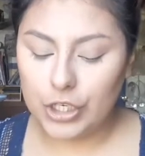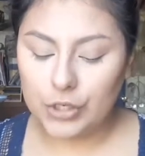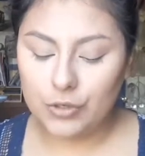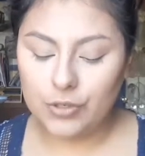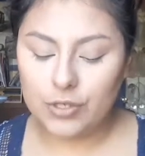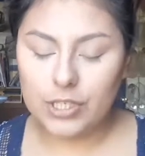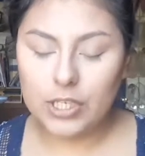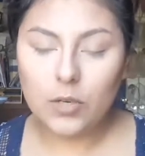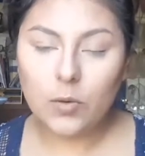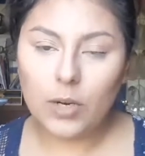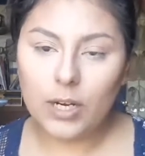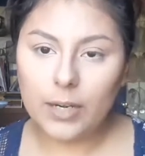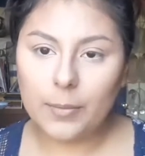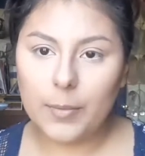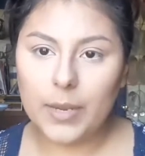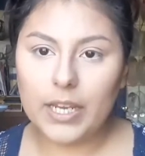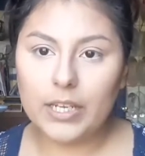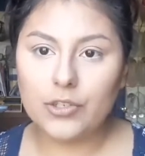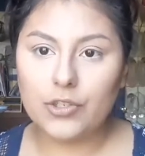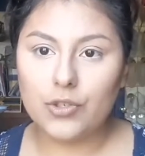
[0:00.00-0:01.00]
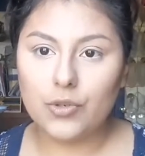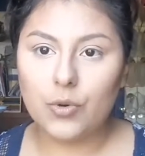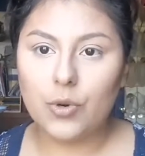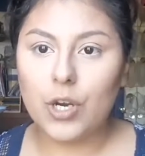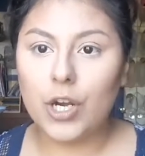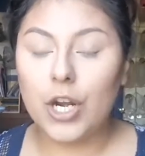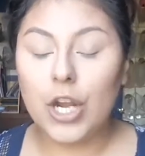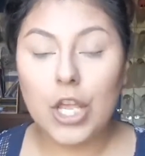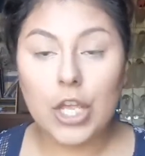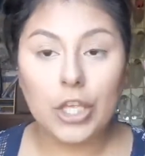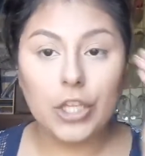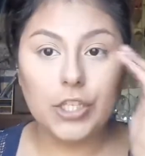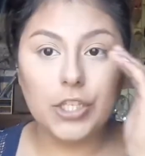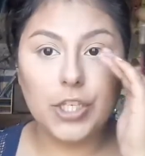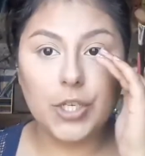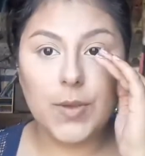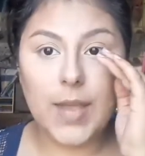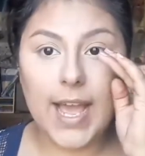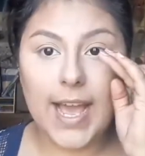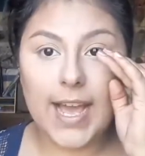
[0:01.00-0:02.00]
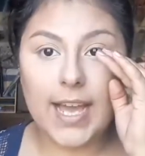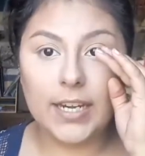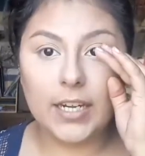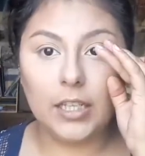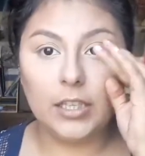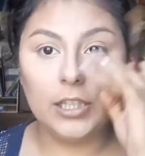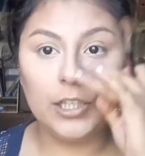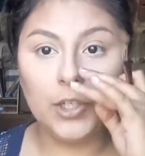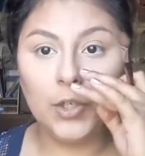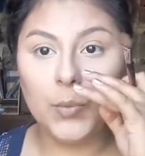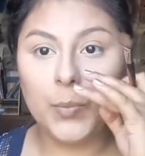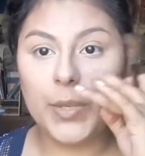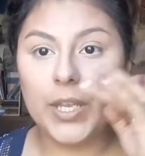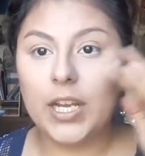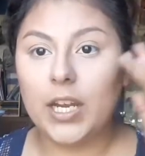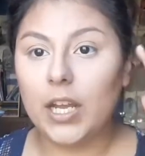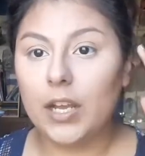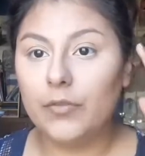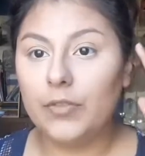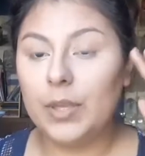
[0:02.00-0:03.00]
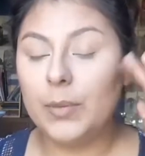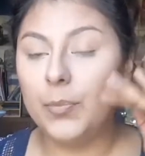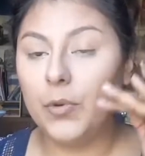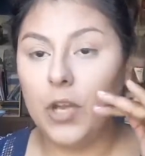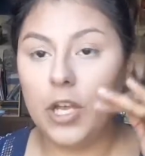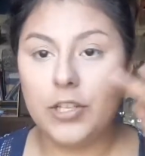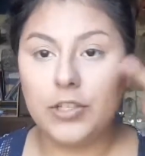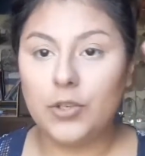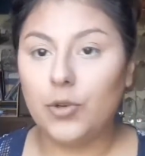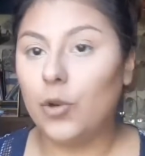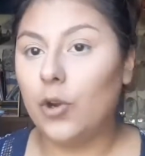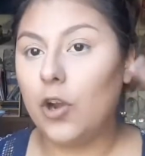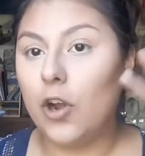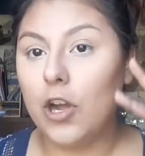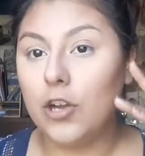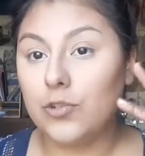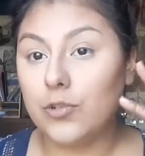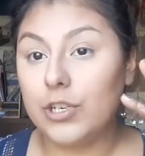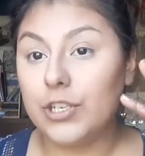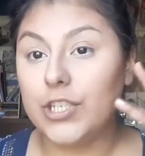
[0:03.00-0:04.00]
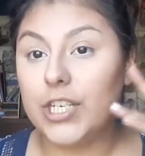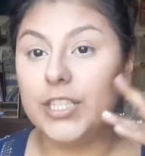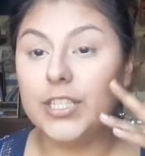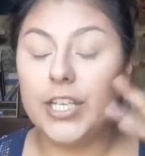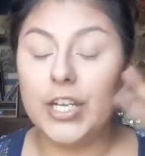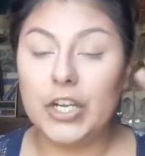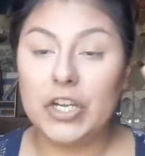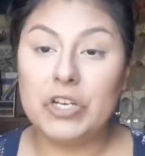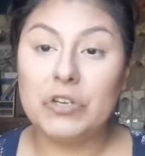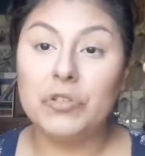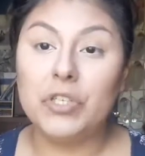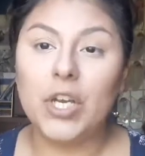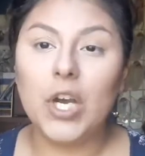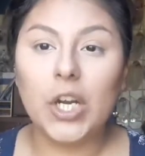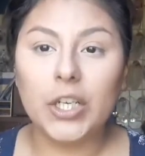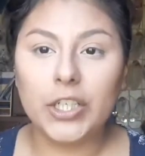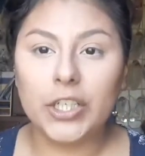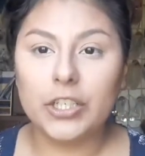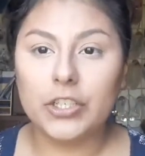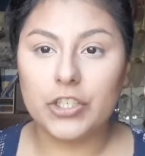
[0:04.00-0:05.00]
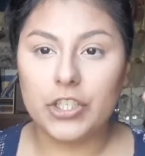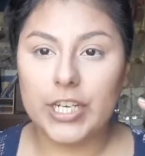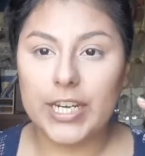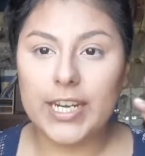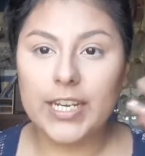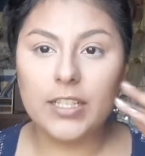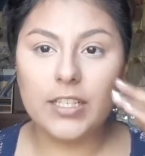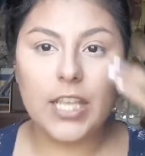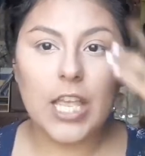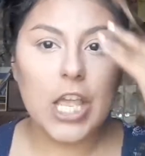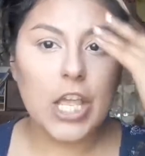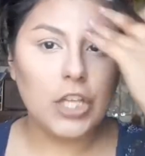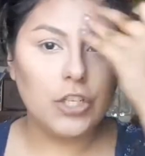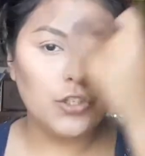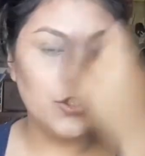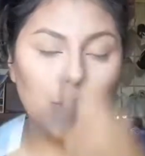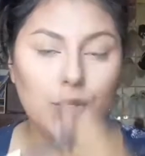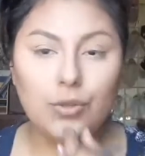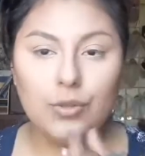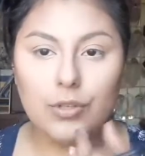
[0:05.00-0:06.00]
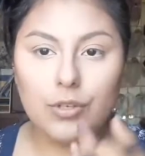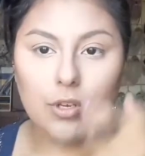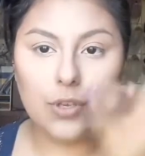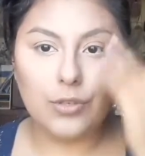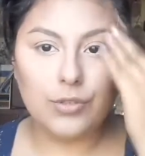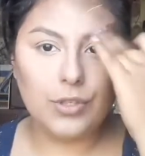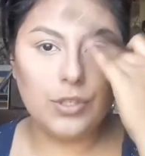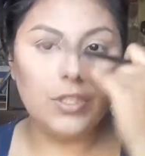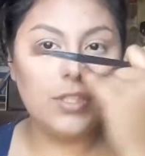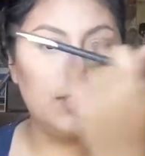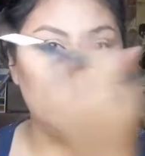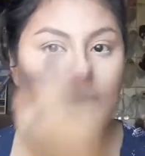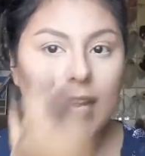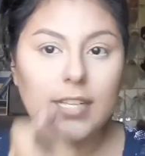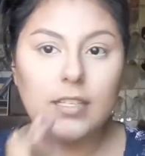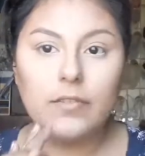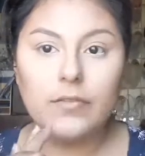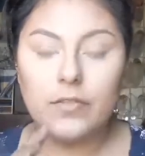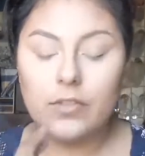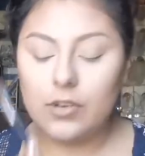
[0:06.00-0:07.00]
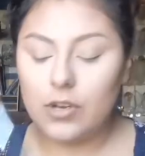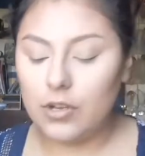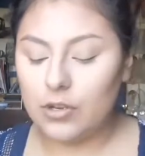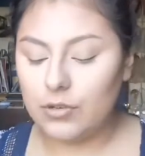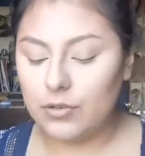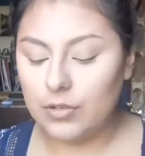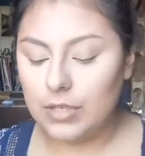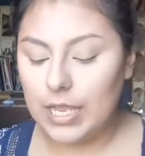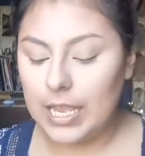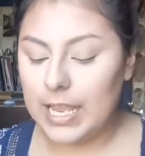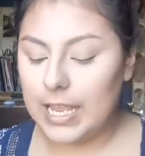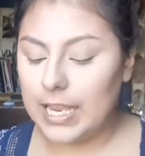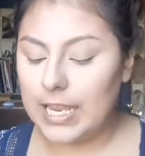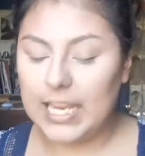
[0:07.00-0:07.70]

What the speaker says: you still want to make sure to add a little bit of the bronzer or contour shade that you're using on cheeks to the nose, to the sides of the nose,